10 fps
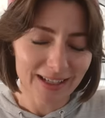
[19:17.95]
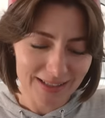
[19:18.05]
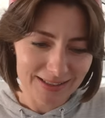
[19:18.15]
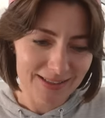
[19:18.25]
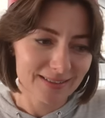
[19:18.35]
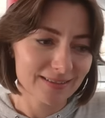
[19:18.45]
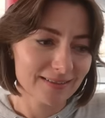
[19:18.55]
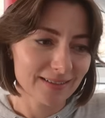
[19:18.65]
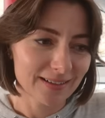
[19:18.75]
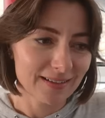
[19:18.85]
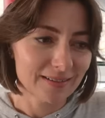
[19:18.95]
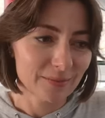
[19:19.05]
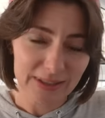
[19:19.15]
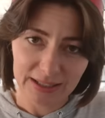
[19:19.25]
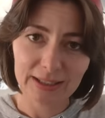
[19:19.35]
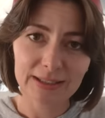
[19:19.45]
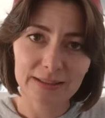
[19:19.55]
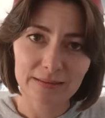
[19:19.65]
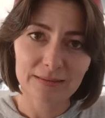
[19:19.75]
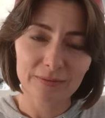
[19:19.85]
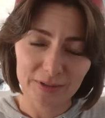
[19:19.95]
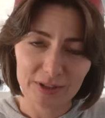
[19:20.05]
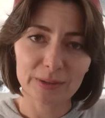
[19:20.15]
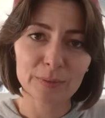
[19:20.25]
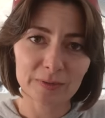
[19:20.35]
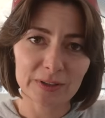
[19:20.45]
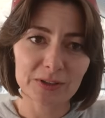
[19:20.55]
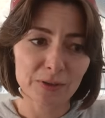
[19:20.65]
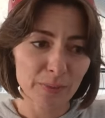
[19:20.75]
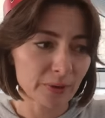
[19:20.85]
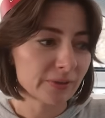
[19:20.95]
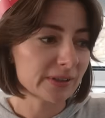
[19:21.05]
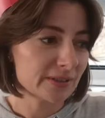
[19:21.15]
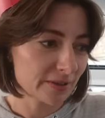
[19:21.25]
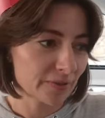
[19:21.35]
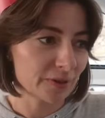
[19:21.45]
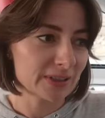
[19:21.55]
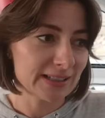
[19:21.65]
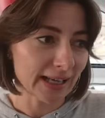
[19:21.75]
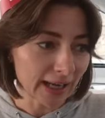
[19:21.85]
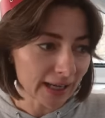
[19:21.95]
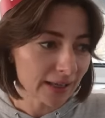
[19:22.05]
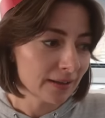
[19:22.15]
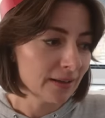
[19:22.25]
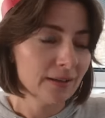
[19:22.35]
yes, we did officially move into the boat. It's our first day.